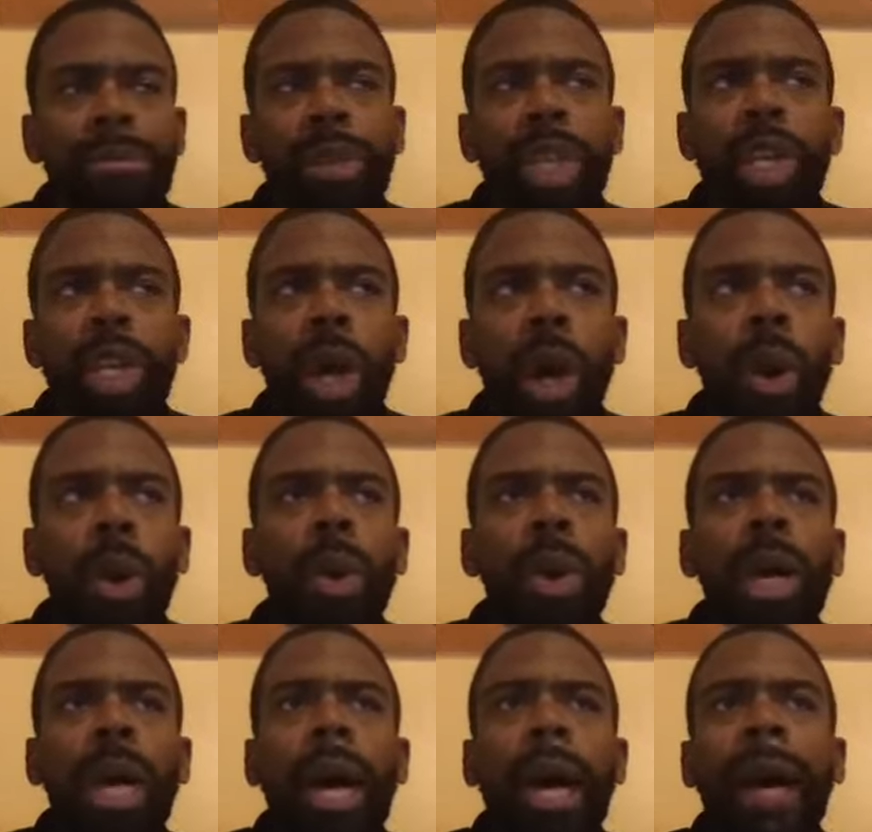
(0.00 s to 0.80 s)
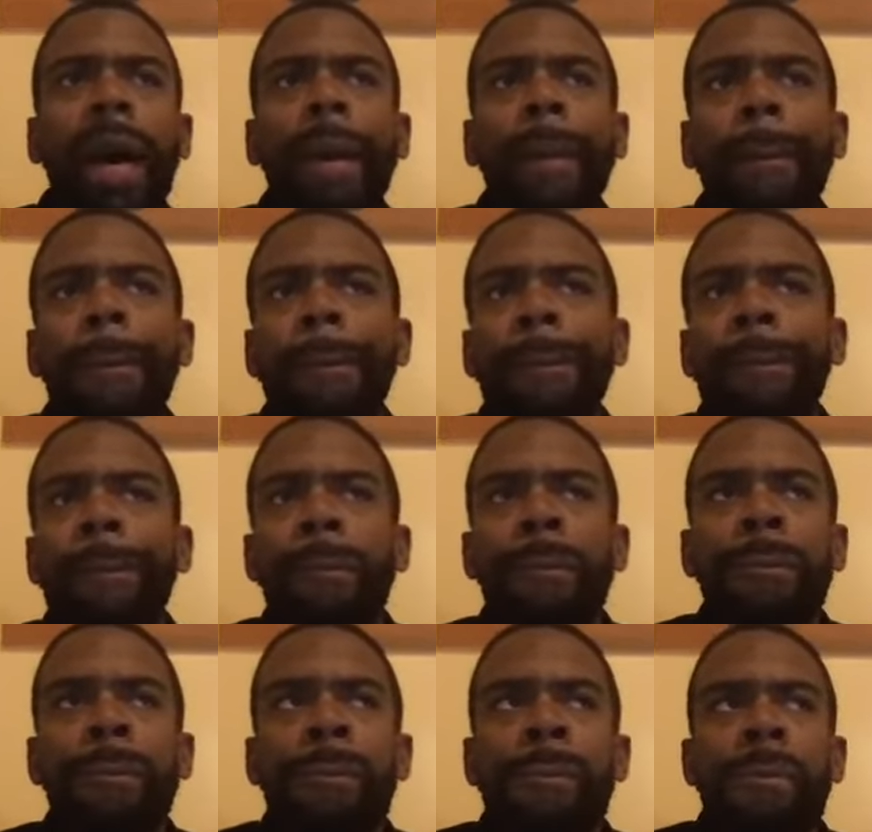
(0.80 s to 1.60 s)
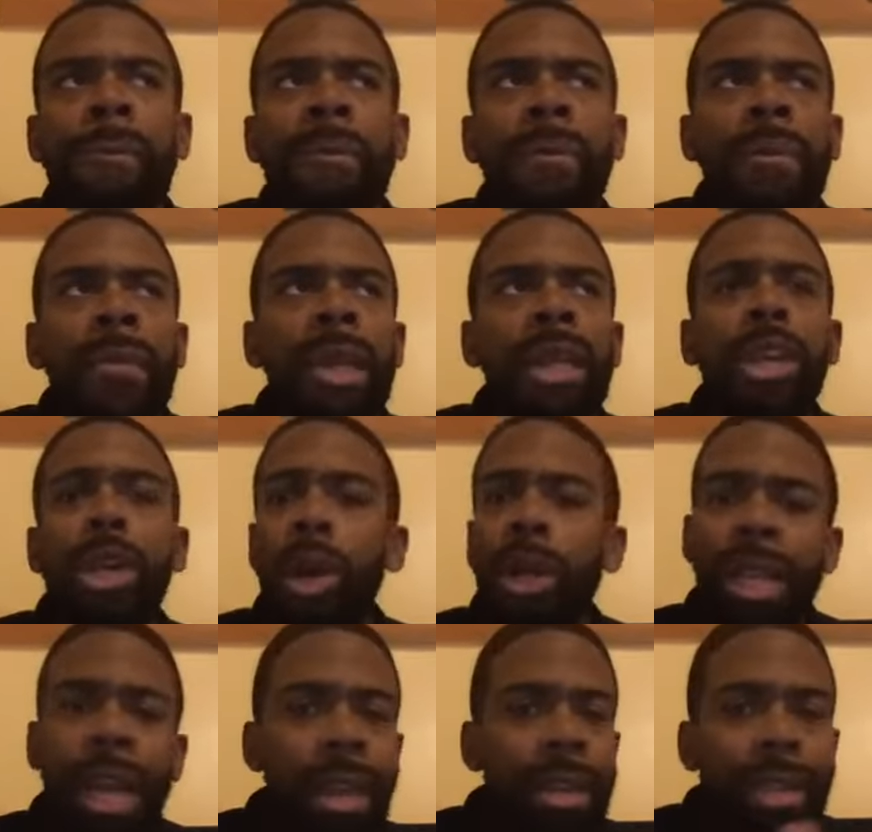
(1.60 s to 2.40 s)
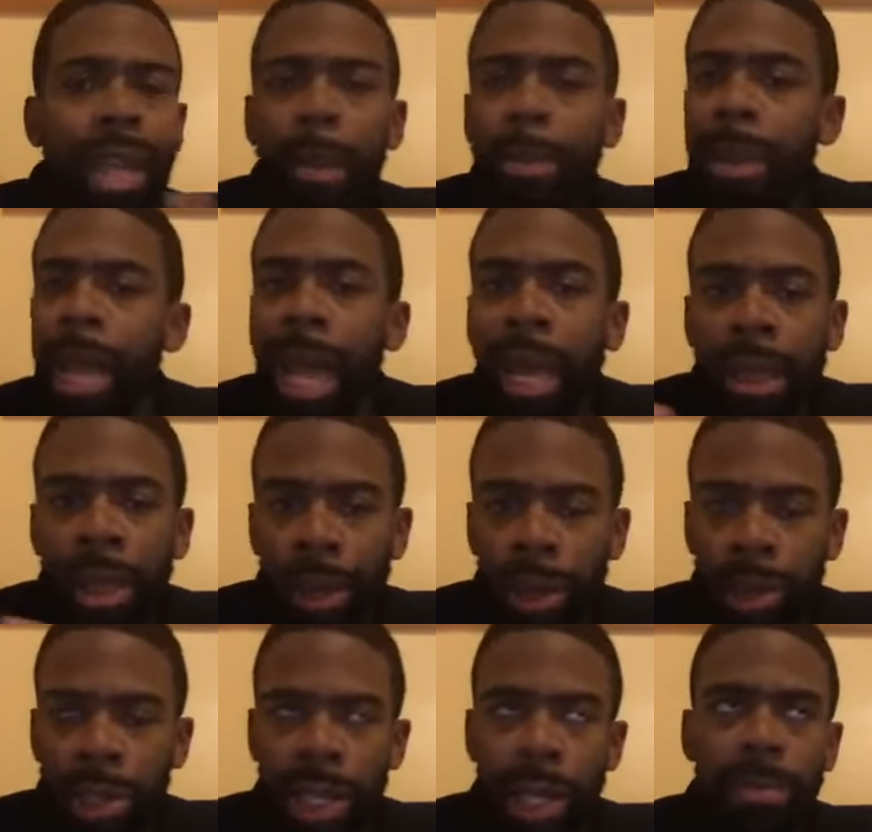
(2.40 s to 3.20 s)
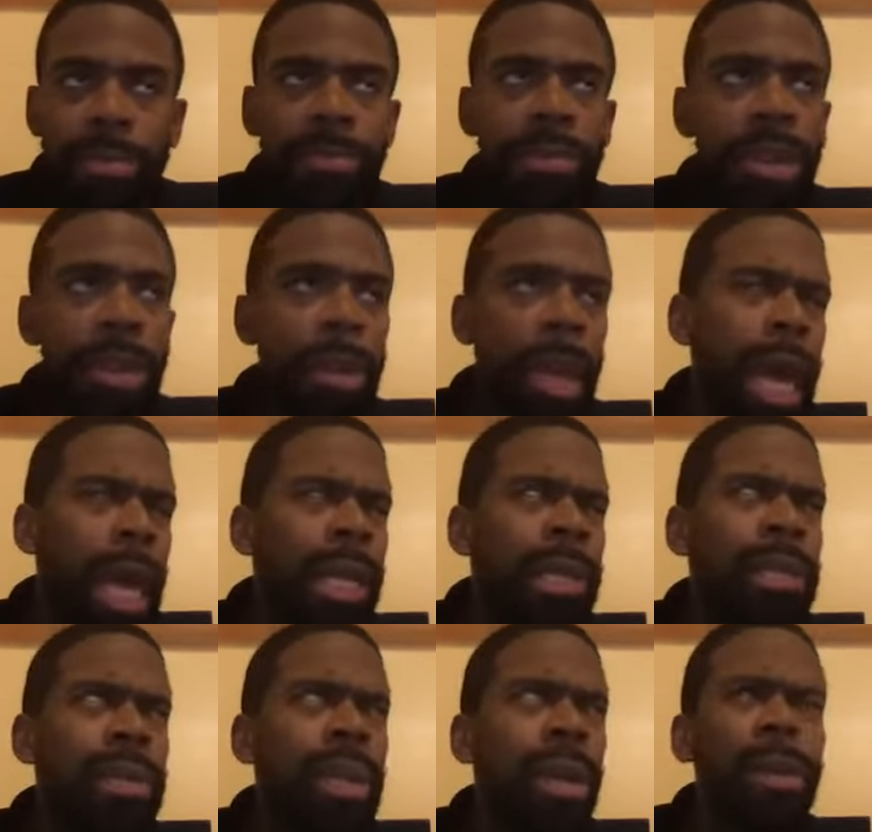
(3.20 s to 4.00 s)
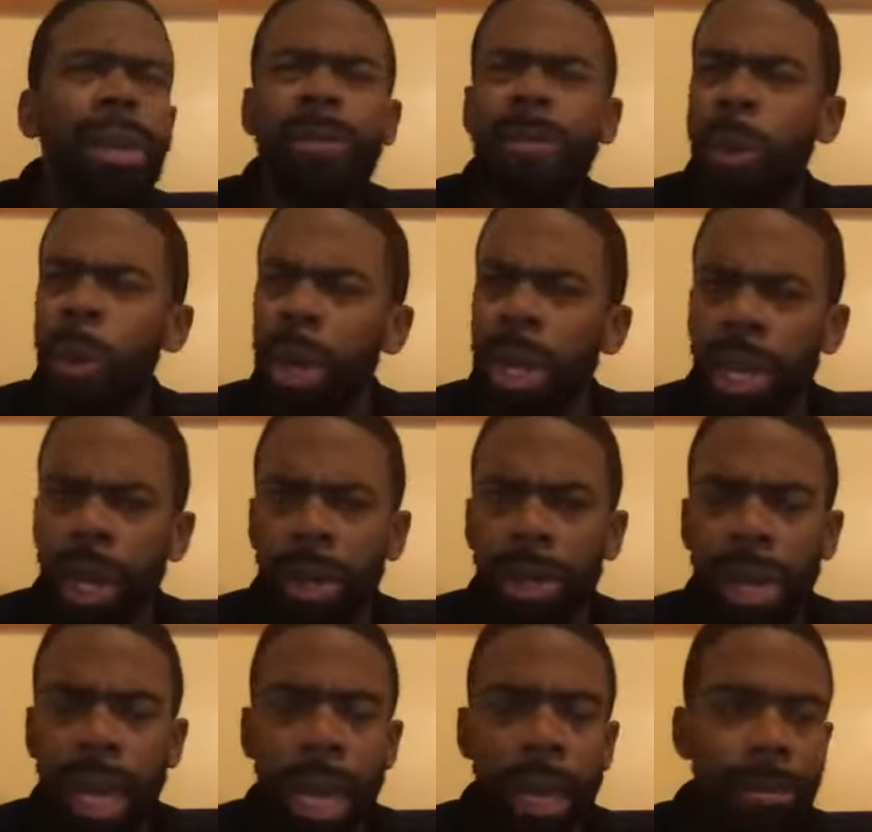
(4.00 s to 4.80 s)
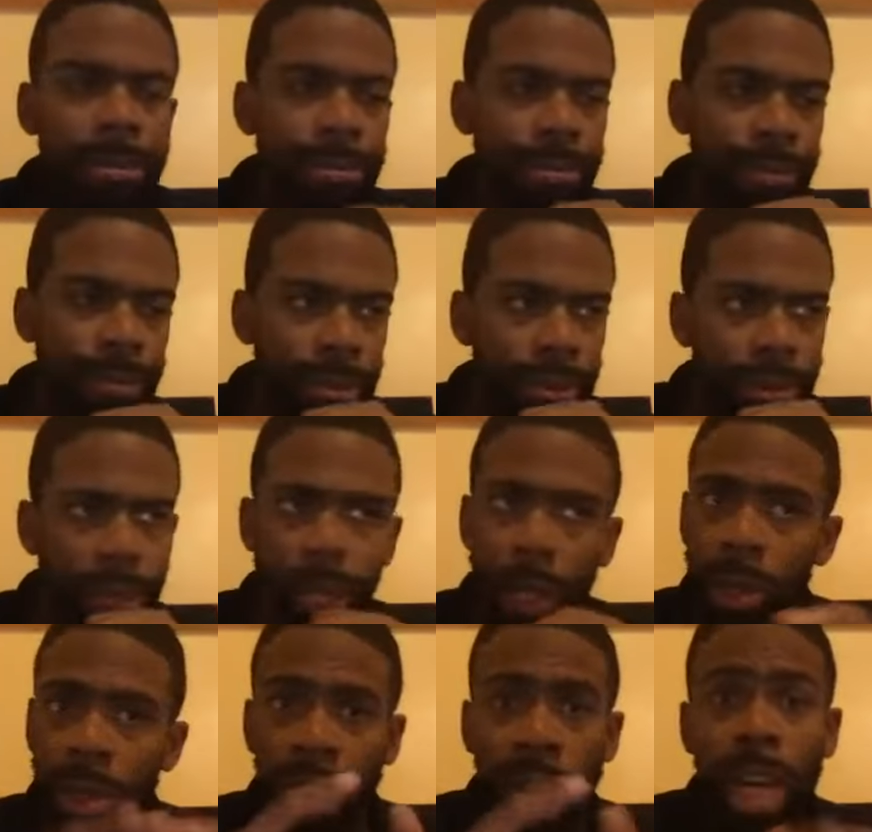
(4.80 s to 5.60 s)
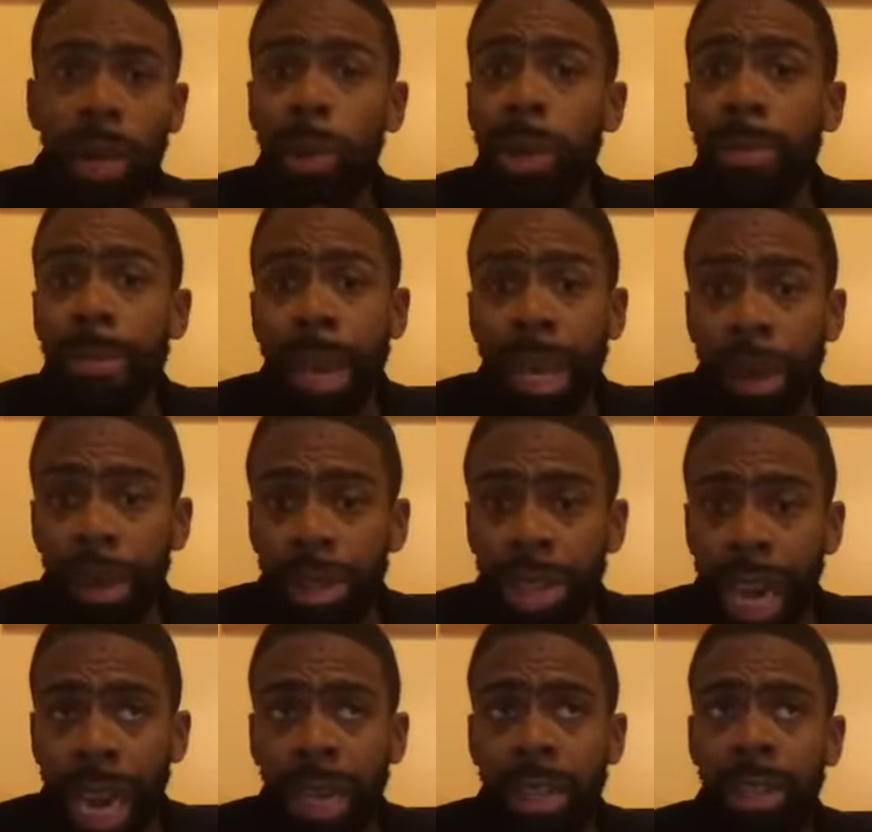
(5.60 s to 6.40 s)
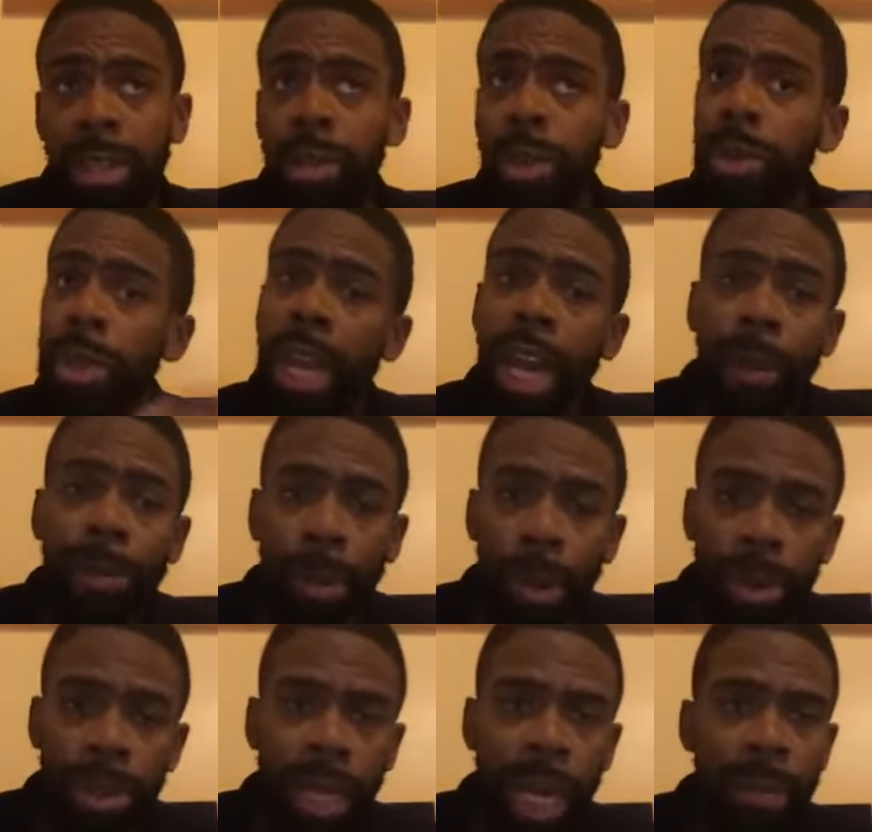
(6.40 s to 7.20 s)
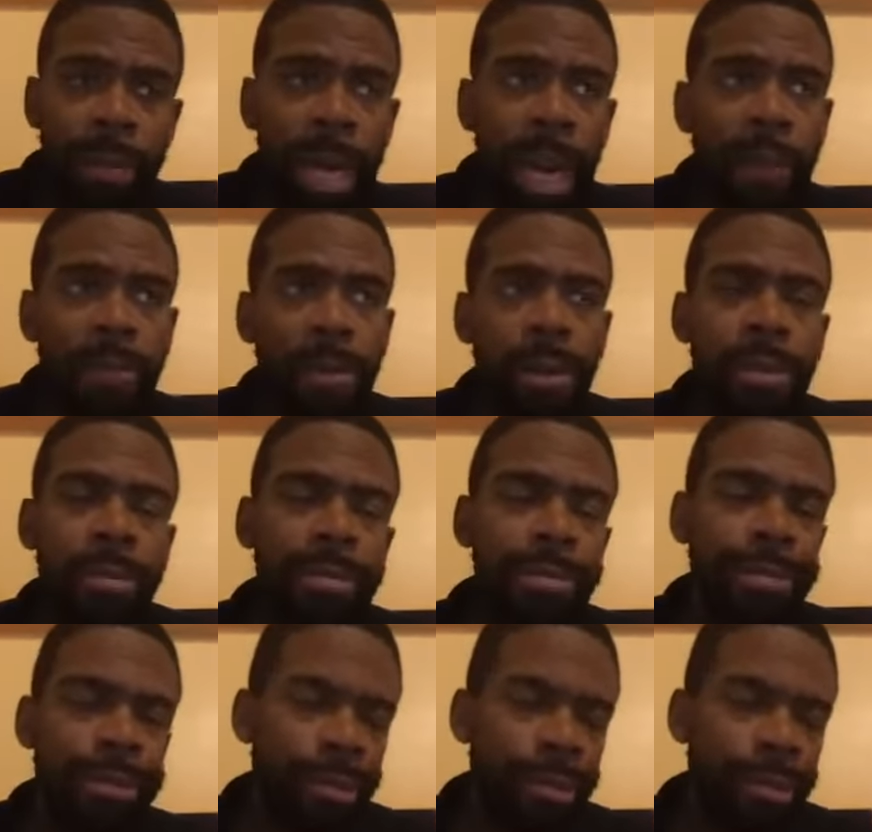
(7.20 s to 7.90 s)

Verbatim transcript: you know, um, you know, Atlanta's had black leadership for the past almost 40 years now, you know, starting with Maynard Jackson, who the airport's named after.